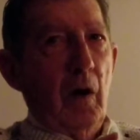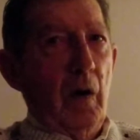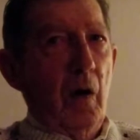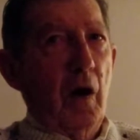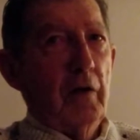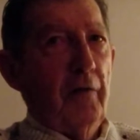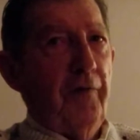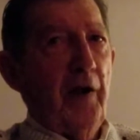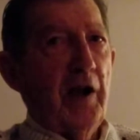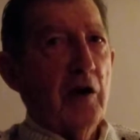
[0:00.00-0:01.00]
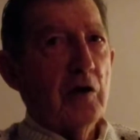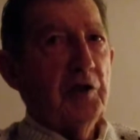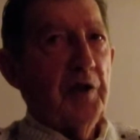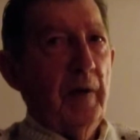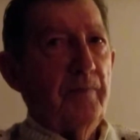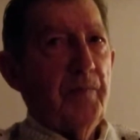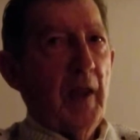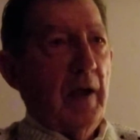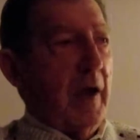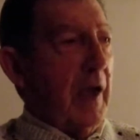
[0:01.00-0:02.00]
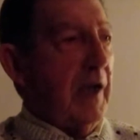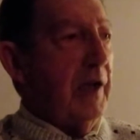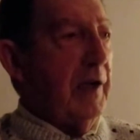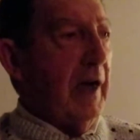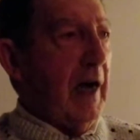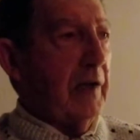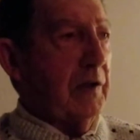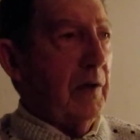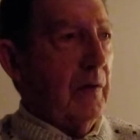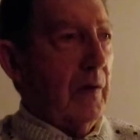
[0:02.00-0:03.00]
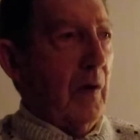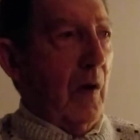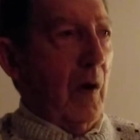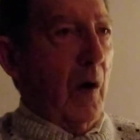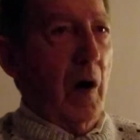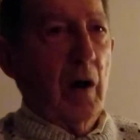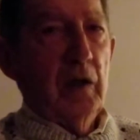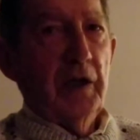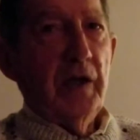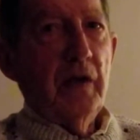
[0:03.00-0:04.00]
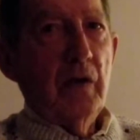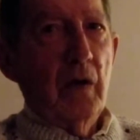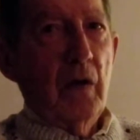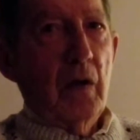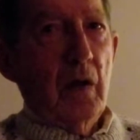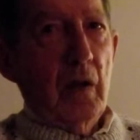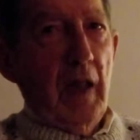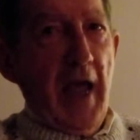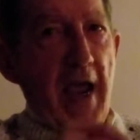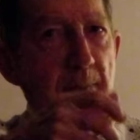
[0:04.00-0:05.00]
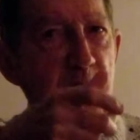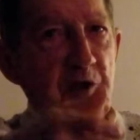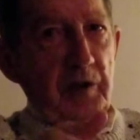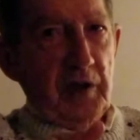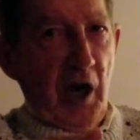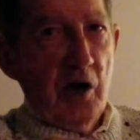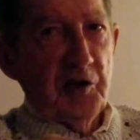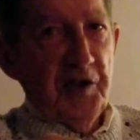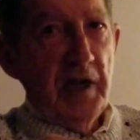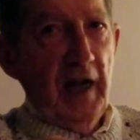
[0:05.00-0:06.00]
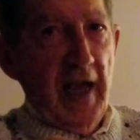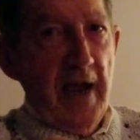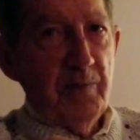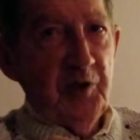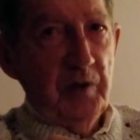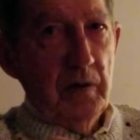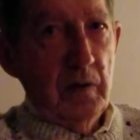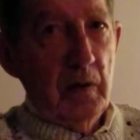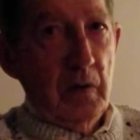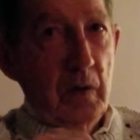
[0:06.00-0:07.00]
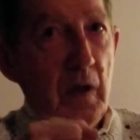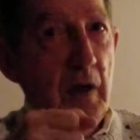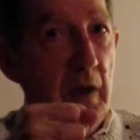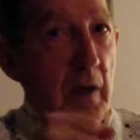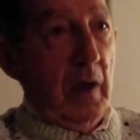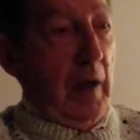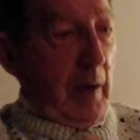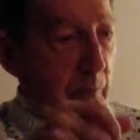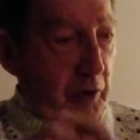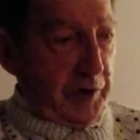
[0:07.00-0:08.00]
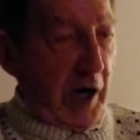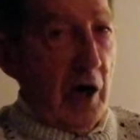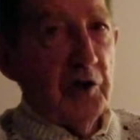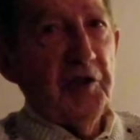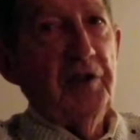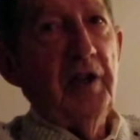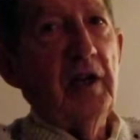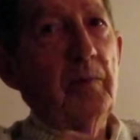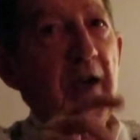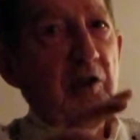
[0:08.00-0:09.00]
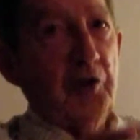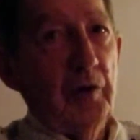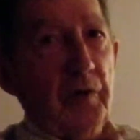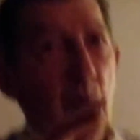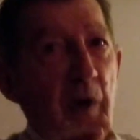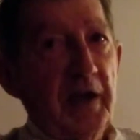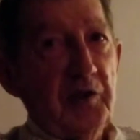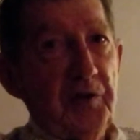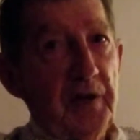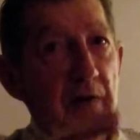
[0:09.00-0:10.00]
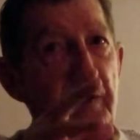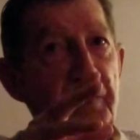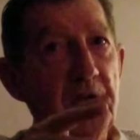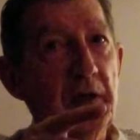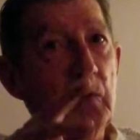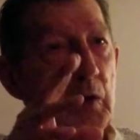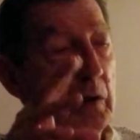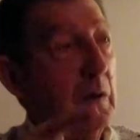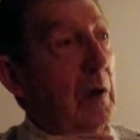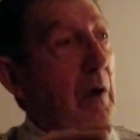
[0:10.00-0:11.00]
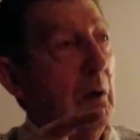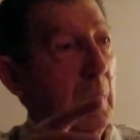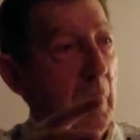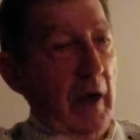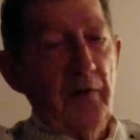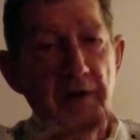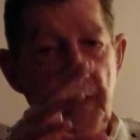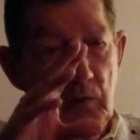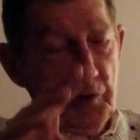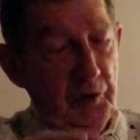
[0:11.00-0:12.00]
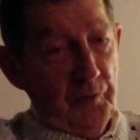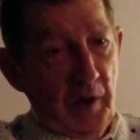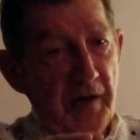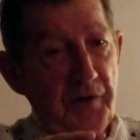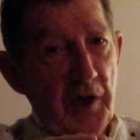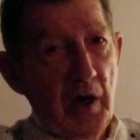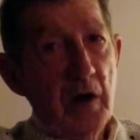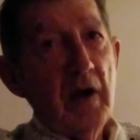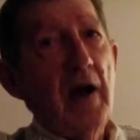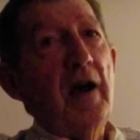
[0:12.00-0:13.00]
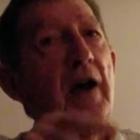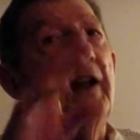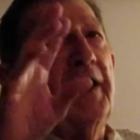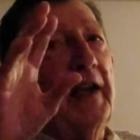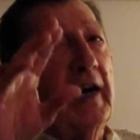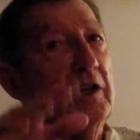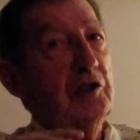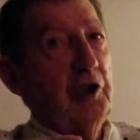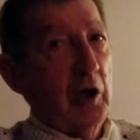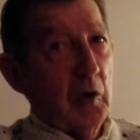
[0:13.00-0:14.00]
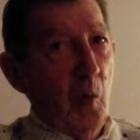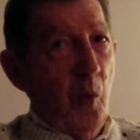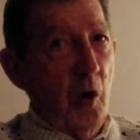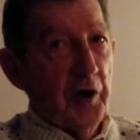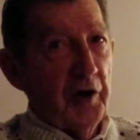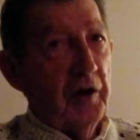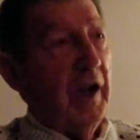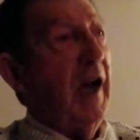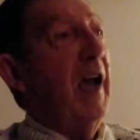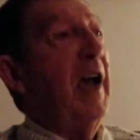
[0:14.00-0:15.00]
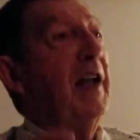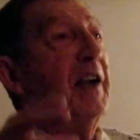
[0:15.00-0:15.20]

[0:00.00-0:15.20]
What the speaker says: all the flares. He got all the lamps, kerosene lamps. Put kerosene in and make sure the wicks and everything was straight there. And he got a jug of water, and